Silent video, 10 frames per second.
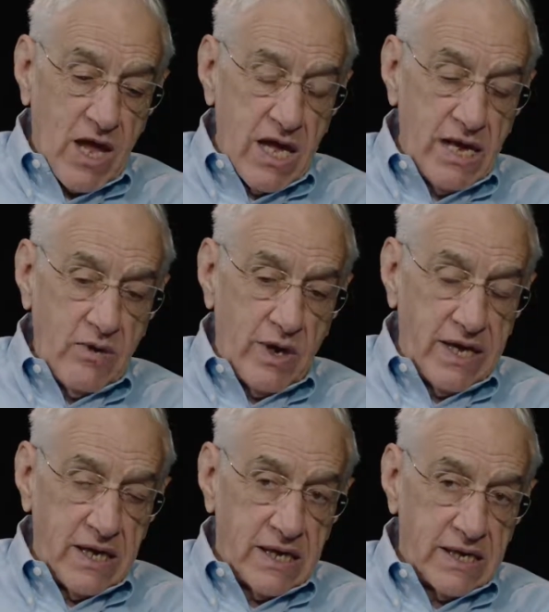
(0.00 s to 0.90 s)

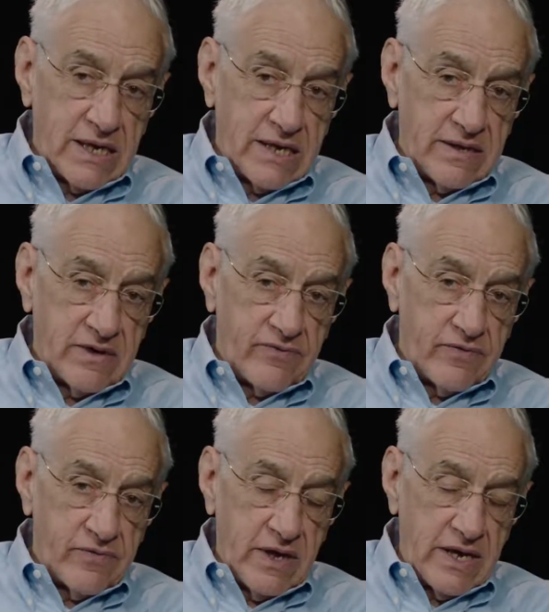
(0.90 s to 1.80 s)
anyway,
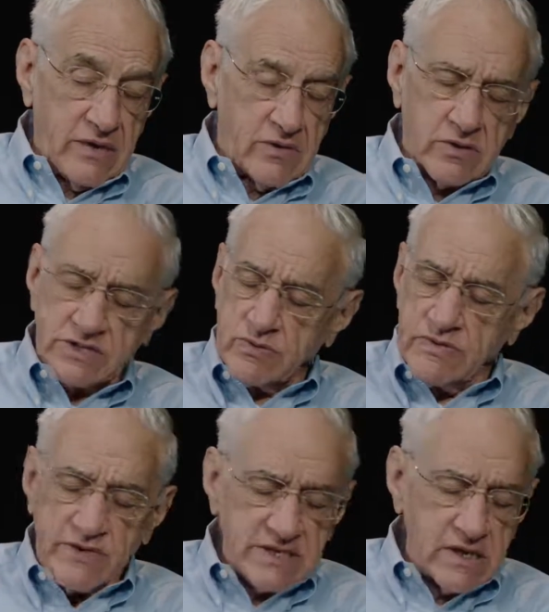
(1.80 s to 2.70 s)
and of course we
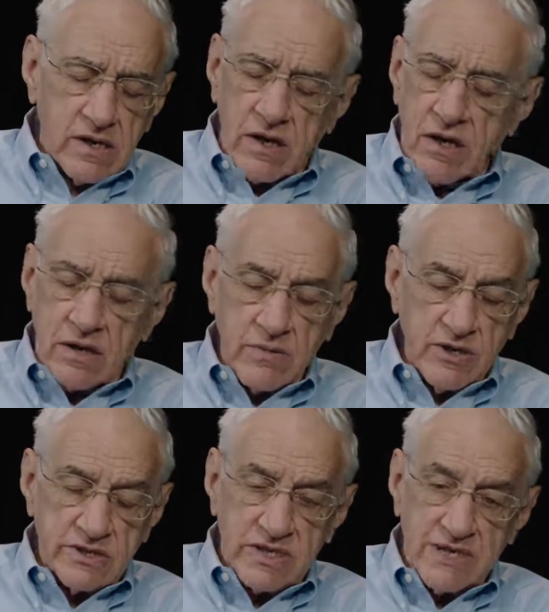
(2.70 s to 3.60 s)
visited all the
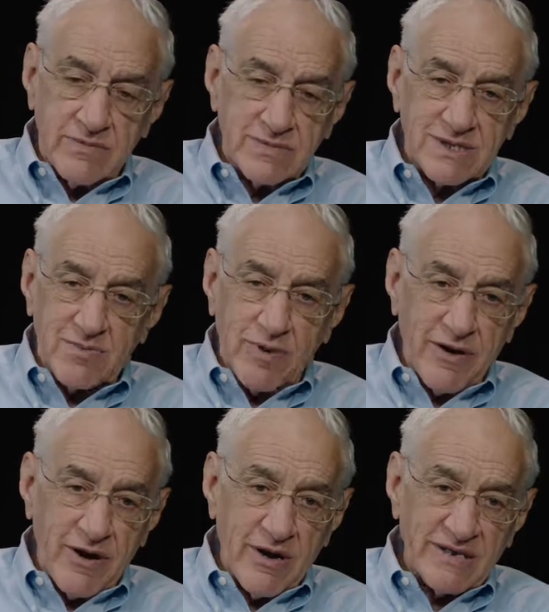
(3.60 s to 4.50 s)
museums in
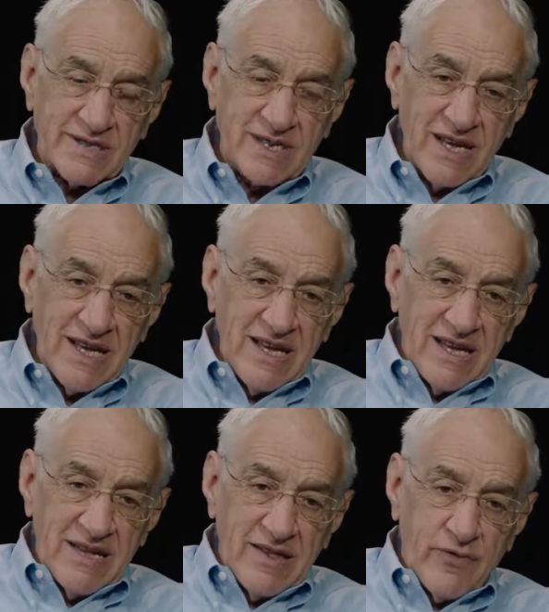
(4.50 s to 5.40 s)
Paris.
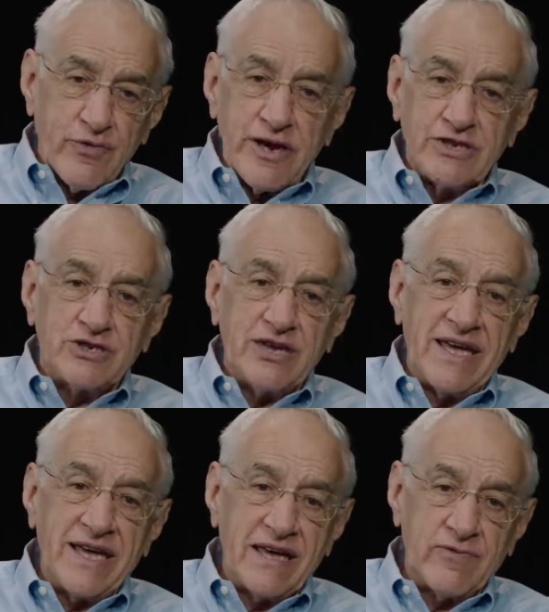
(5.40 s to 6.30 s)
The French
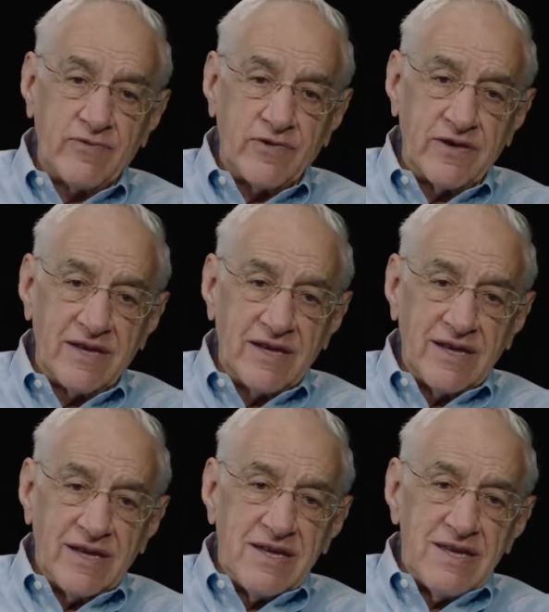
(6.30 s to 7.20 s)
have
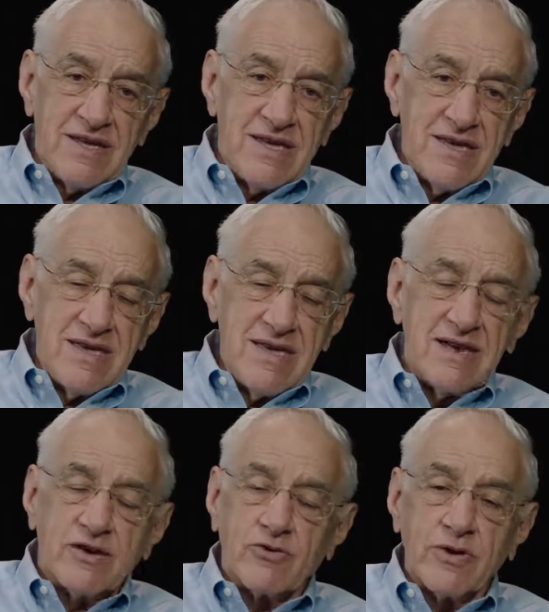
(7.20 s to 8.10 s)
an
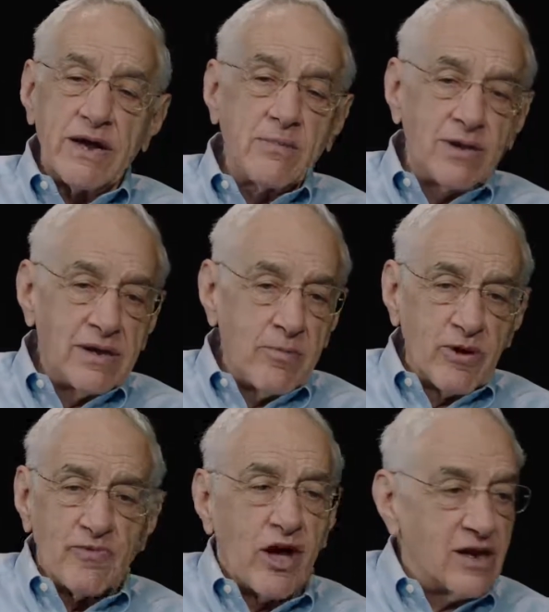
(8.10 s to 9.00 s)
incredible number
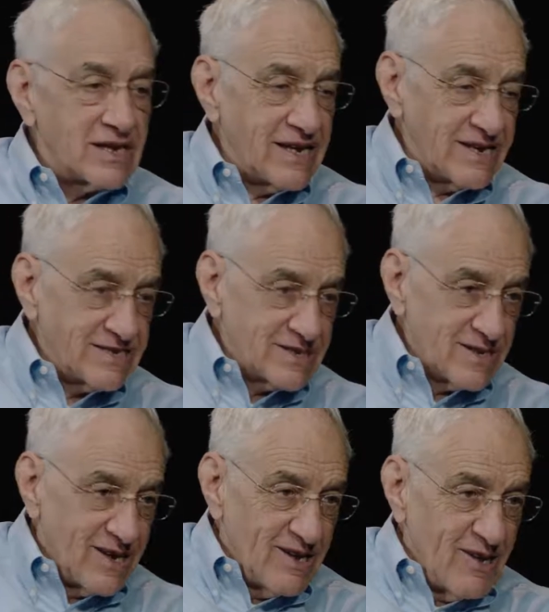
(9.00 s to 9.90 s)
of holidays.
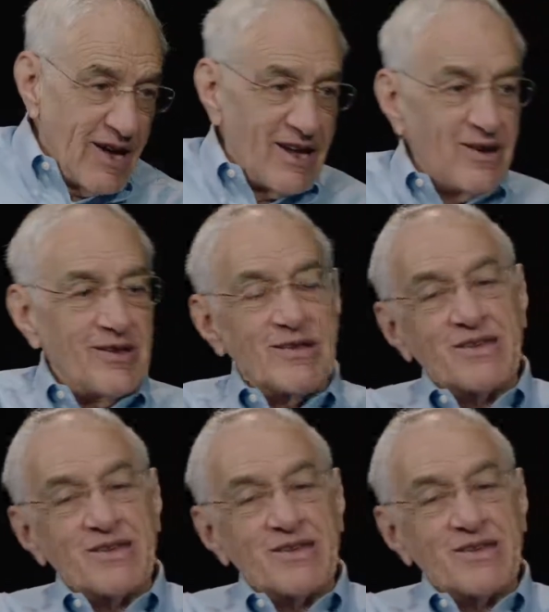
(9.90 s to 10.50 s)
And